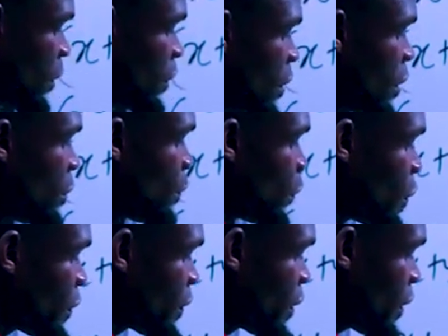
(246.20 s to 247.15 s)
3
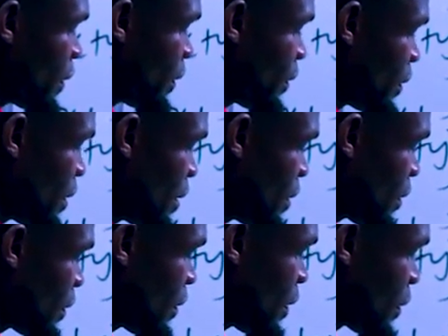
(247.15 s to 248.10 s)
plus 3
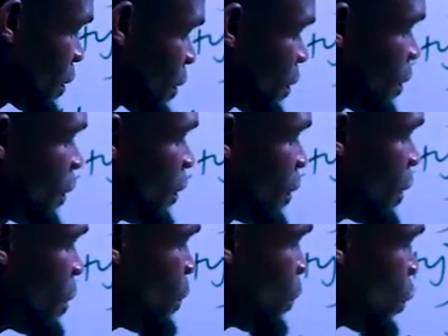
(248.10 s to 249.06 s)
is 6.
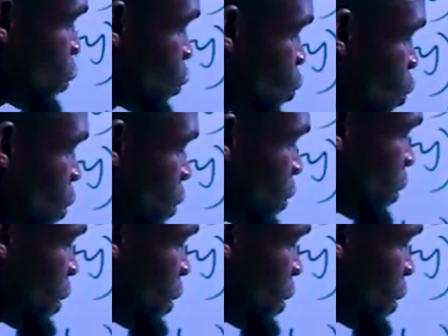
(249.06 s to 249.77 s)
3 plus 1